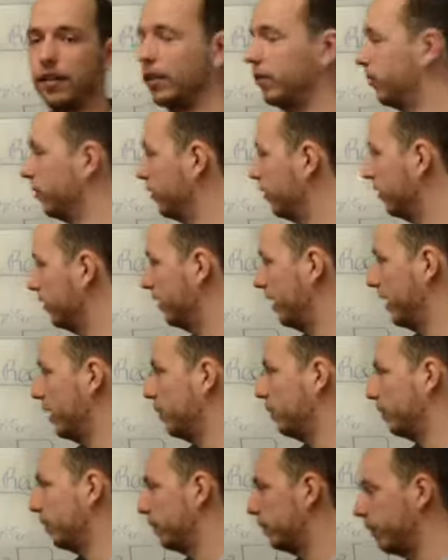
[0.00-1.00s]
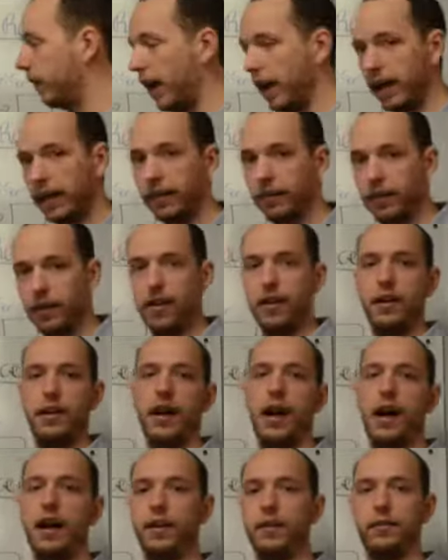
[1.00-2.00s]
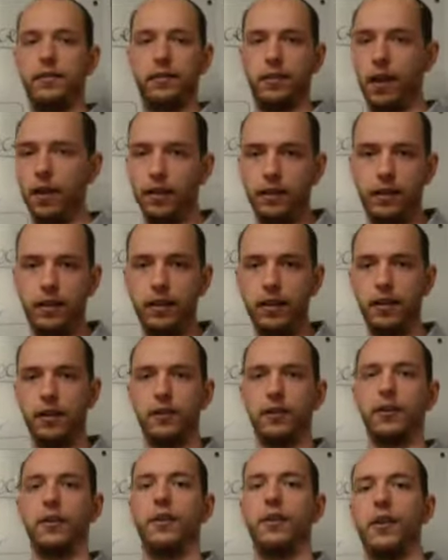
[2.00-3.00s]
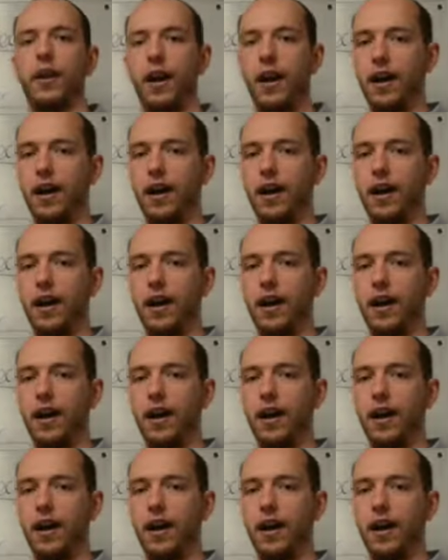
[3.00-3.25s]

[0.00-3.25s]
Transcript: it will amplify it as all the other